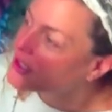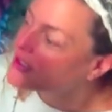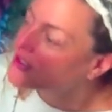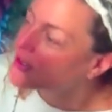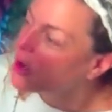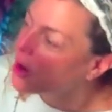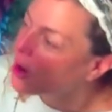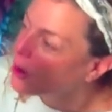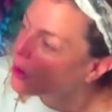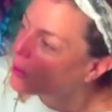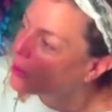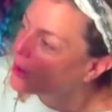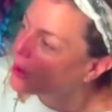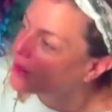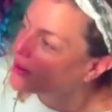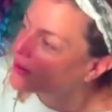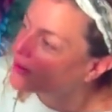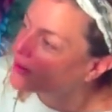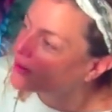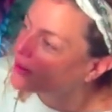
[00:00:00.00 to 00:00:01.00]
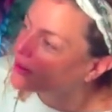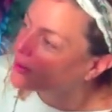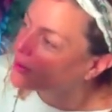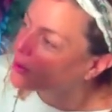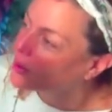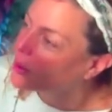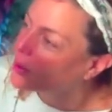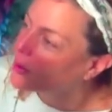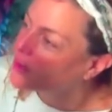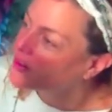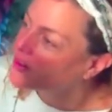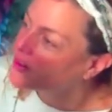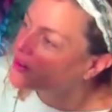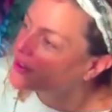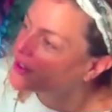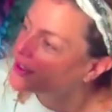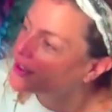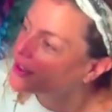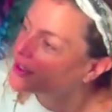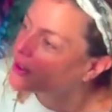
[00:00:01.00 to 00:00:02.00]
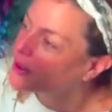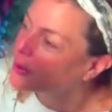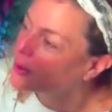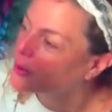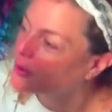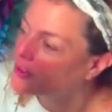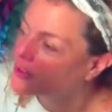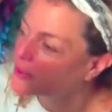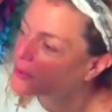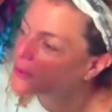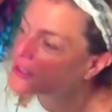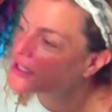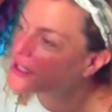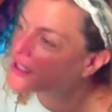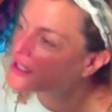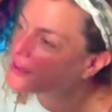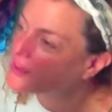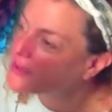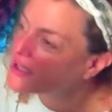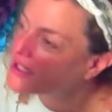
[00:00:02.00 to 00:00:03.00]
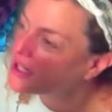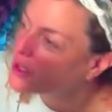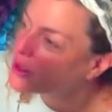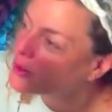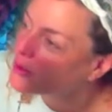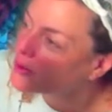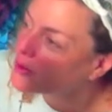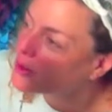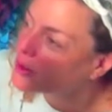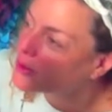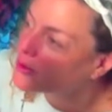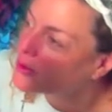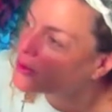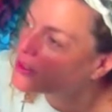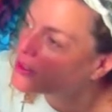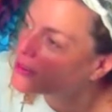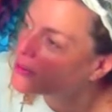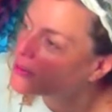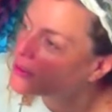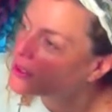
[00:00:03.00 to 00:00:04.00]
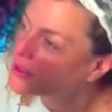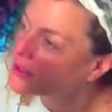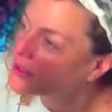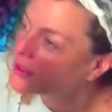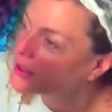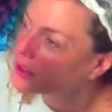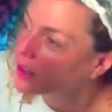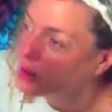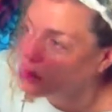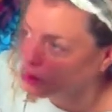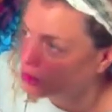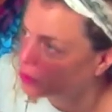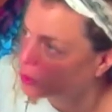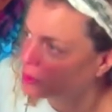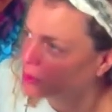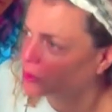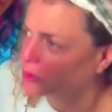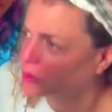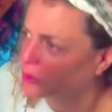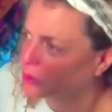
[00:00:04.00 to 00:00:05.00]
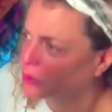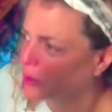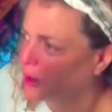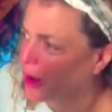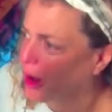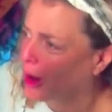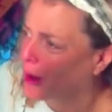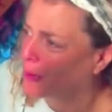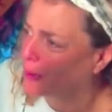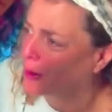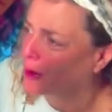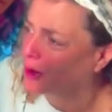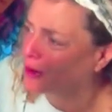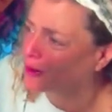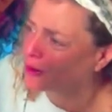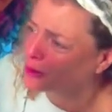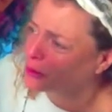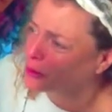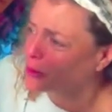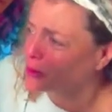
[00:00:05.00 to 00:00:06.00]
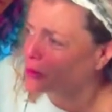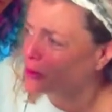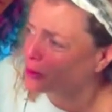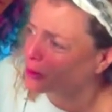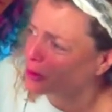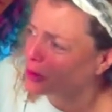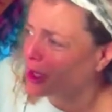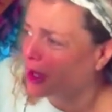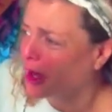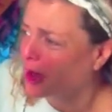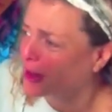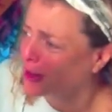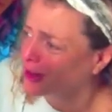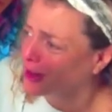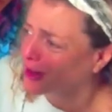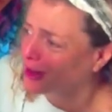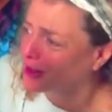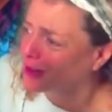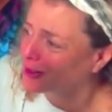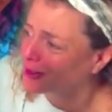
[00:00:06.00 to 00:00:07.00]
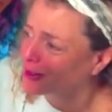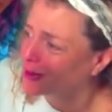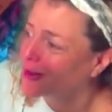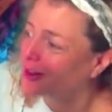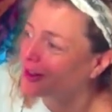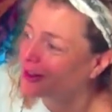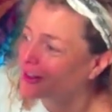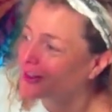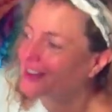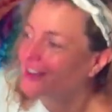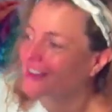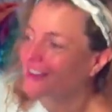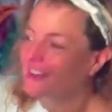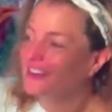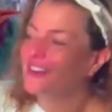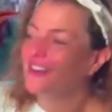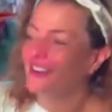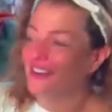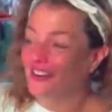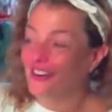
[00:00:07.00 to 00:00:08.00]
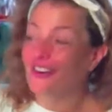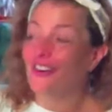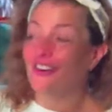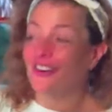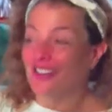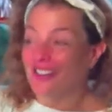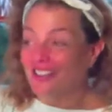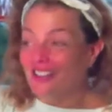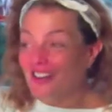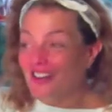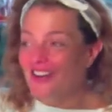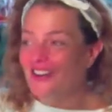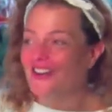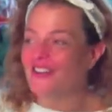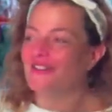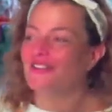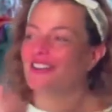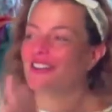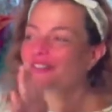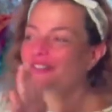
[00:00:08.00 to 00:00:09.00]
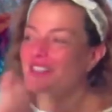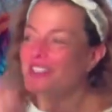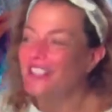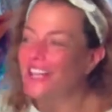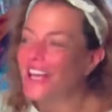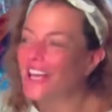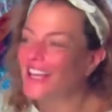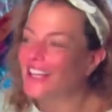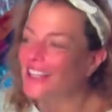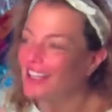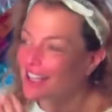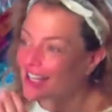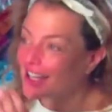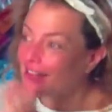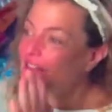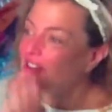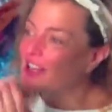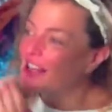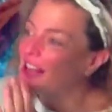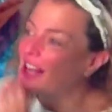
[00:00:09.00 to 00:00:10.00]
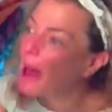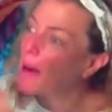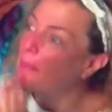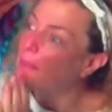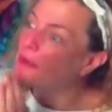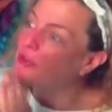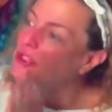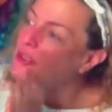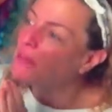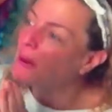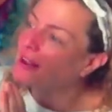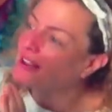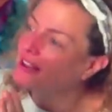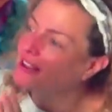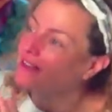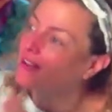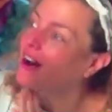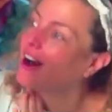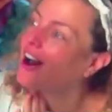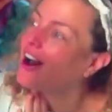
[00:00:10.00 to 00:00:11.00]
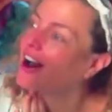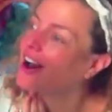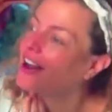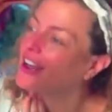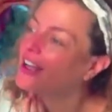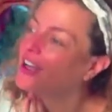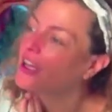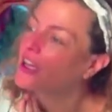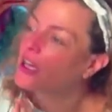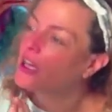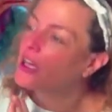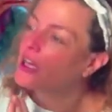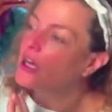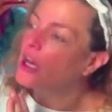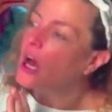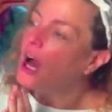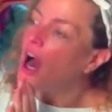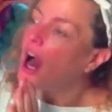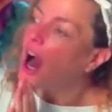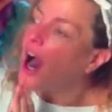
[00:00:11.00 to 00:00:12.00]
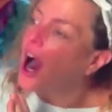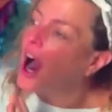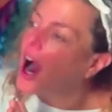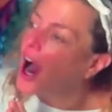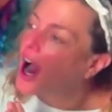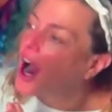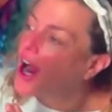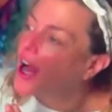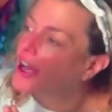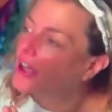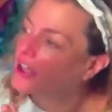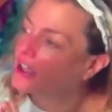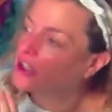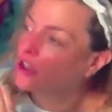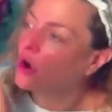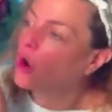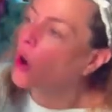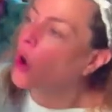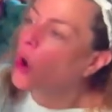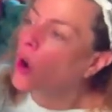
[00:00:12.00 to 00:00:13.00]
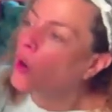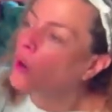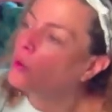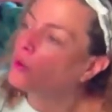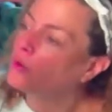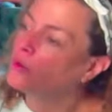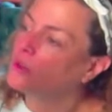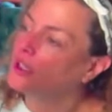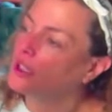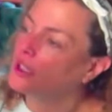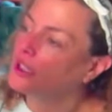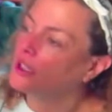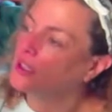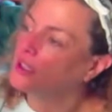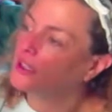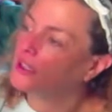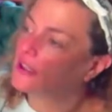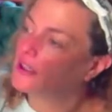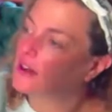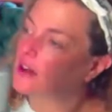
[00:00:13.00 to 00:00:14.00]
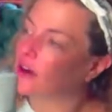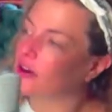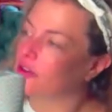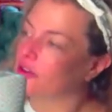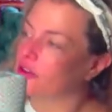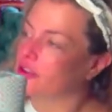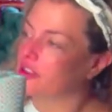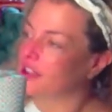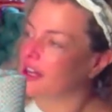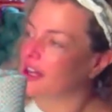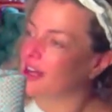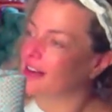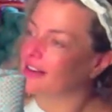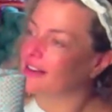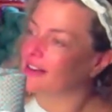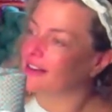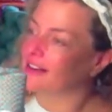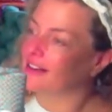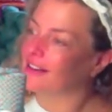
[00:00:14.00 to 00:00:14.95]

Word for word: is always, we always think, you know, when someone says I'm the center of the universe, it means like, oh, you will do what I want. You will do what I no, Not I. no, no, no, I know. But I'm saying, like, even in that perspective, I, I can only understand.